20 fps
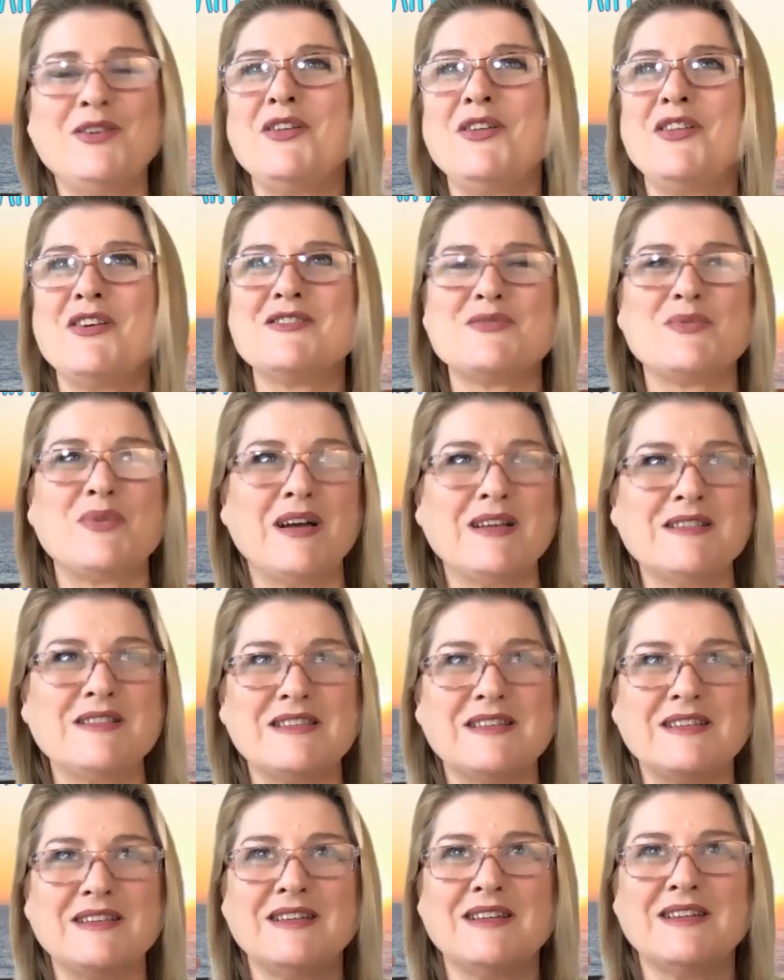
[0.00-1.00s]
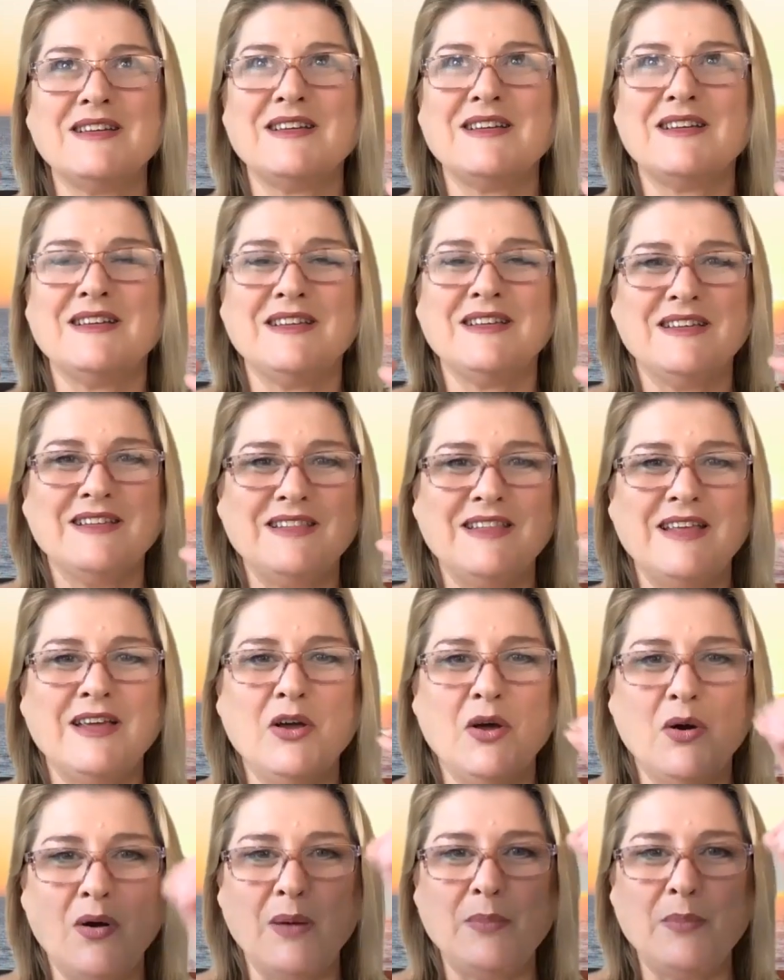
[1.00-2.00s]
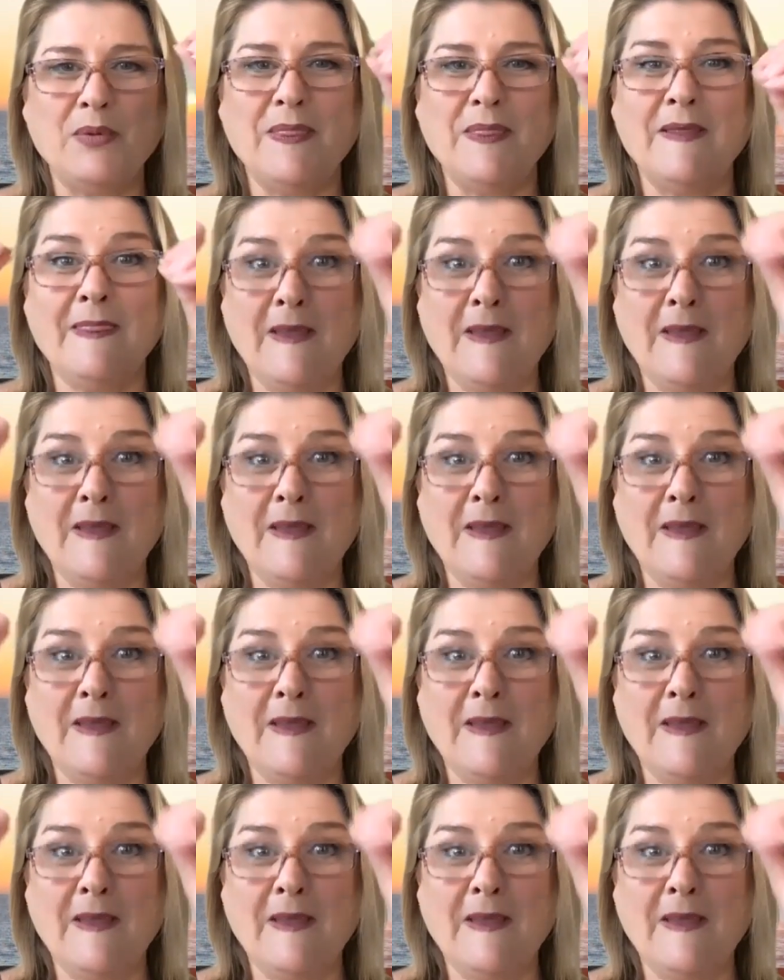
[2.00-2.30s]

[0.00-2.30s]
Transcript: You know those rides that they go up and